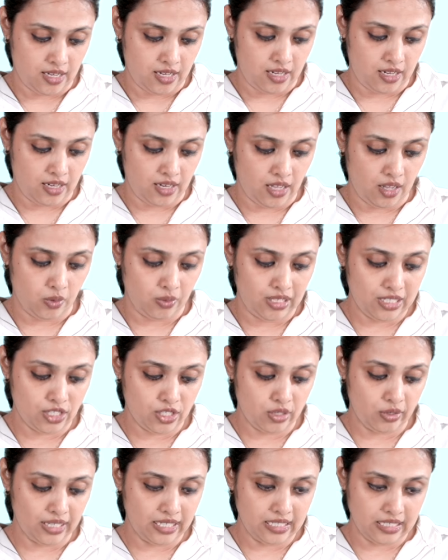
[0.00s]
Now
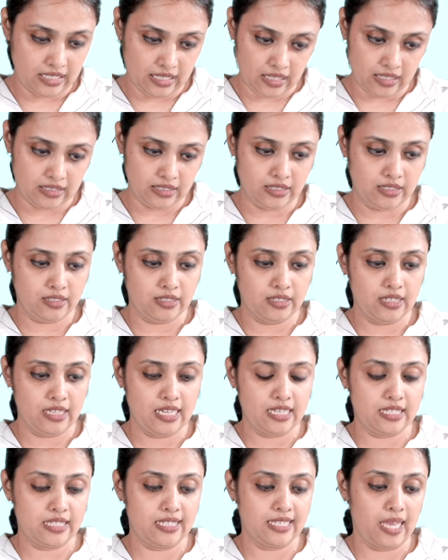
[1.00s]
let's look at another
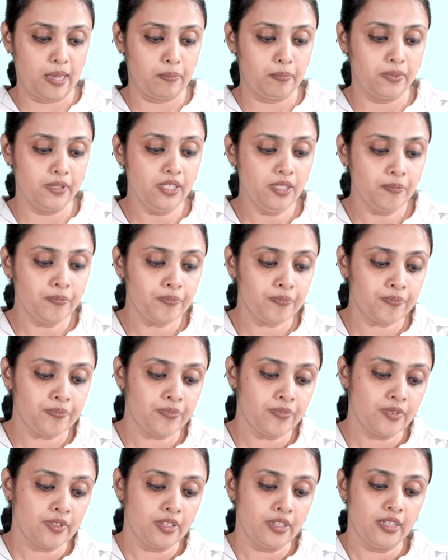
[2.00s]
example.
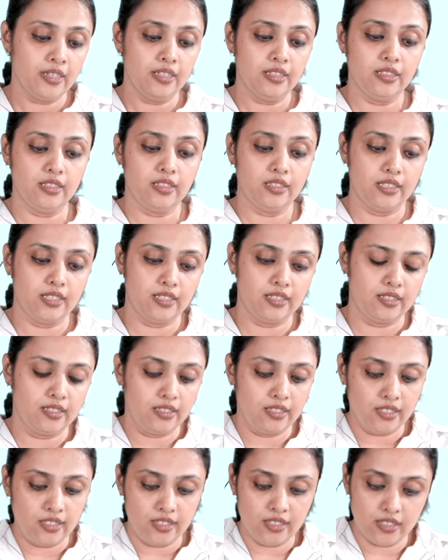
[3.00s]

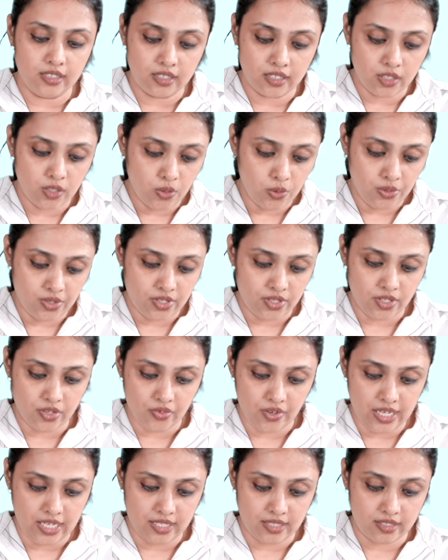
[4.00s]
Here, who is the
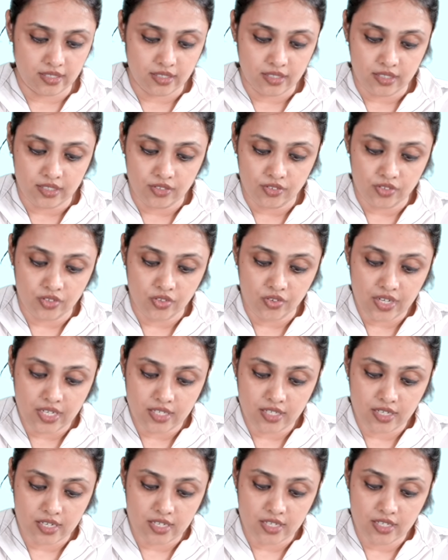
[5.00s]
reader? The
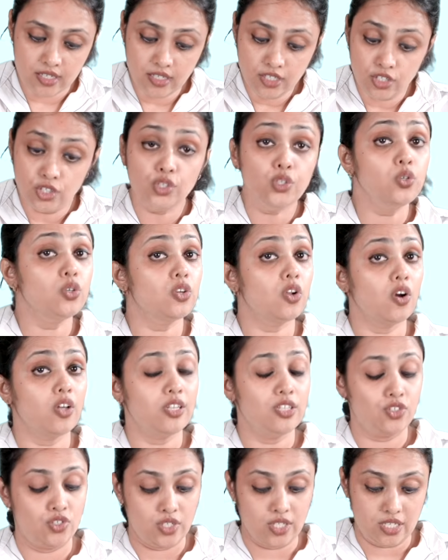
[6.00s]
reader is a
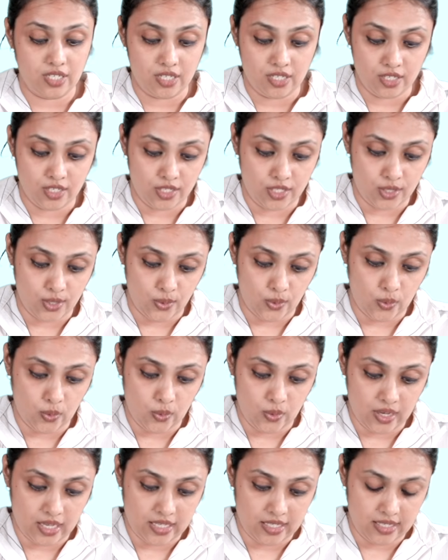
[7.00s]
neurologist.
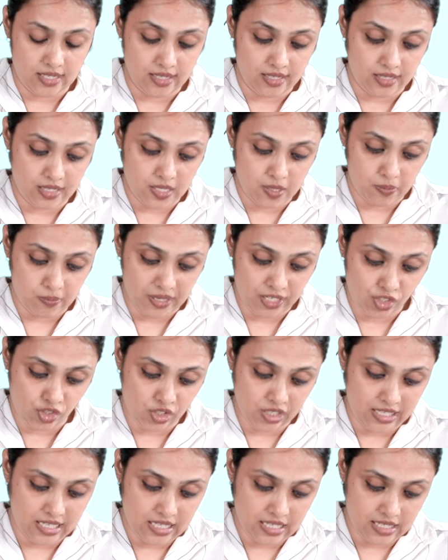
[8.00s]
So it's a
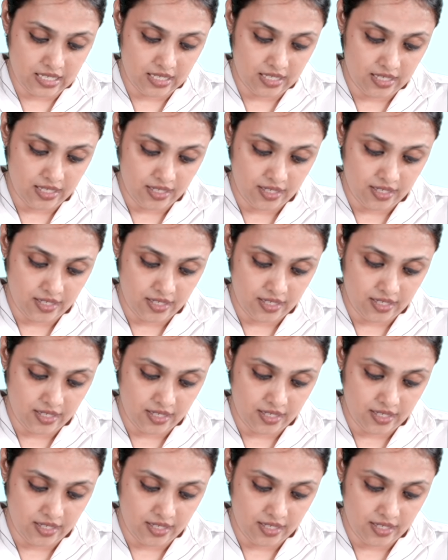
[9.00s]
specialist.